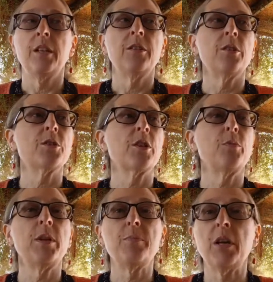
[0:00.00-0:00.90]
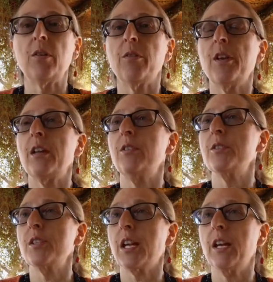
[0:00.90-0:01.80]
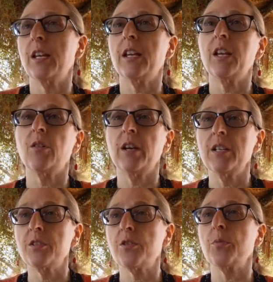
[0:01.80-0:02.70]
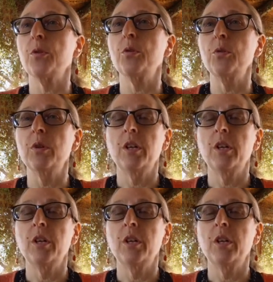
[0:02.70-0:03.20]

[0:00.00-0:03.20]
There's going to be marathoners that kind of carry us through,